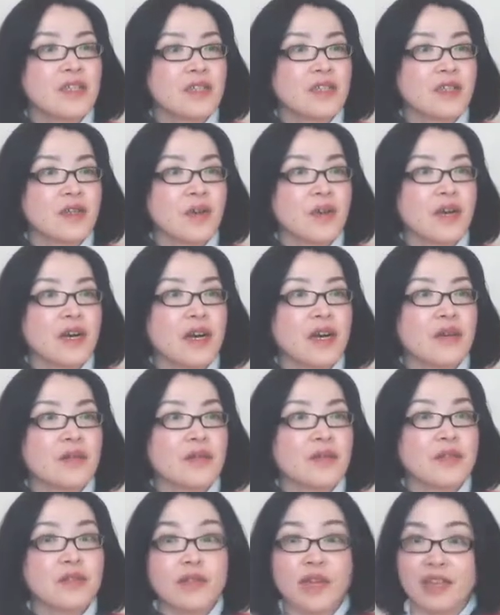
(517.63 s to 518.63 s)
So
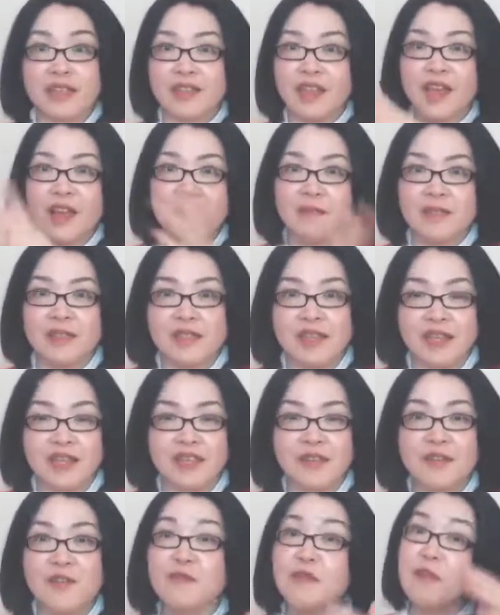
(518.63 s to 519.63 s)
you get
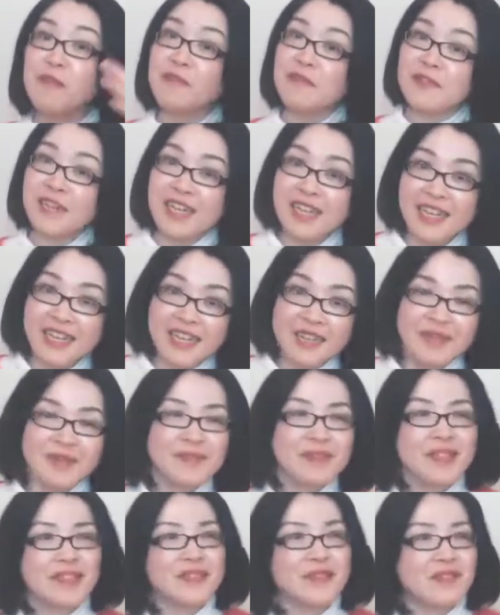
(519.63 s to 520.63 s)
everything for free.
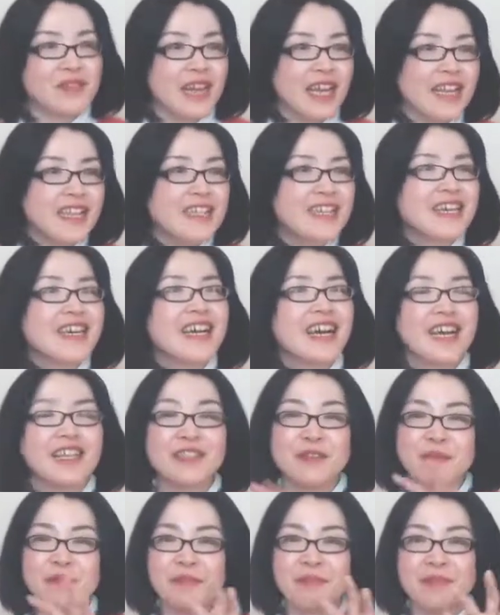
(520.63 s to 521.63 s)
That's great.
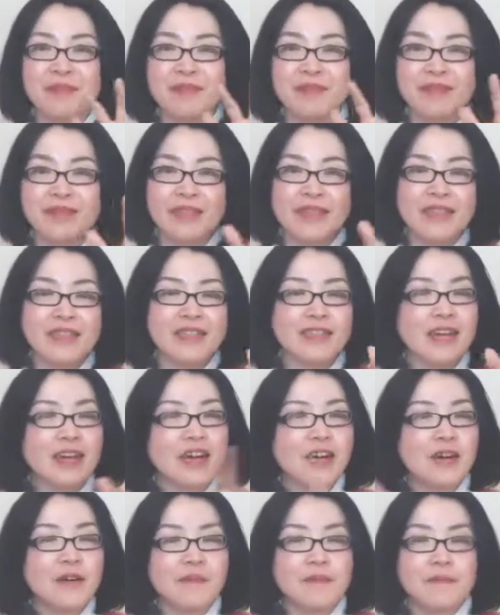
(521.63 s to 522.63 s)
And then these
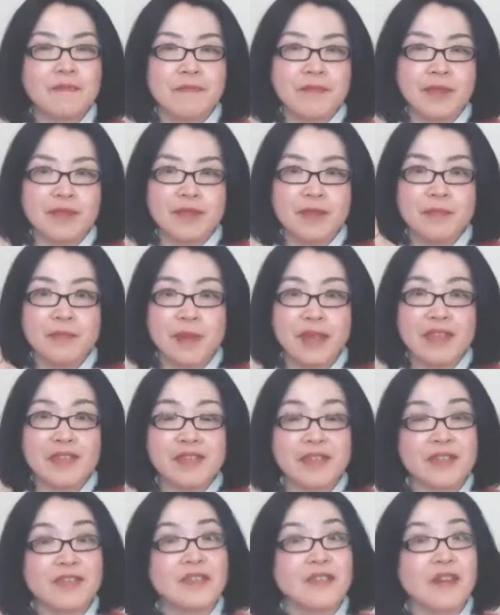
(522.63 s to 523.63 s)
are very
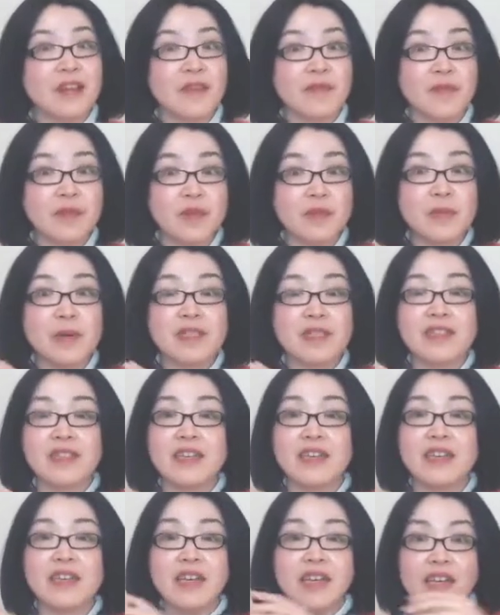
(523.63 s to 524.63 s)
basic level, but
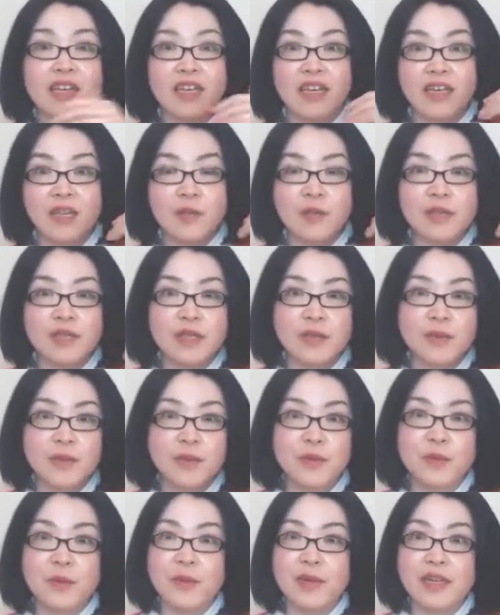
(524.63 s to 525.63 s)
even if
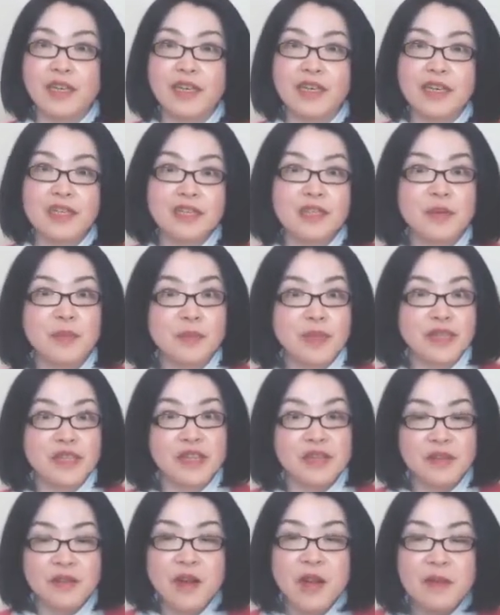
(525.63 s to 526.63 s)
you are
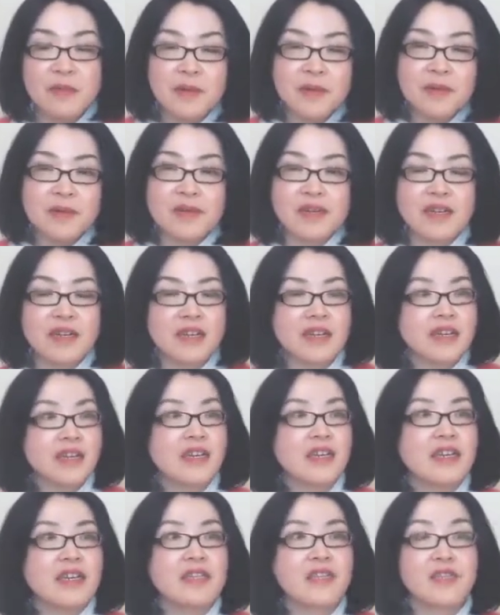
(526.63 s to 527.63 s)
intermediate level
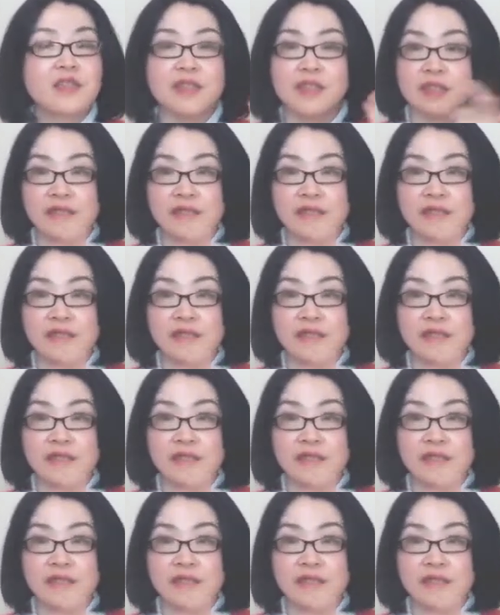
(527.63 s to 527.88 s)
learners,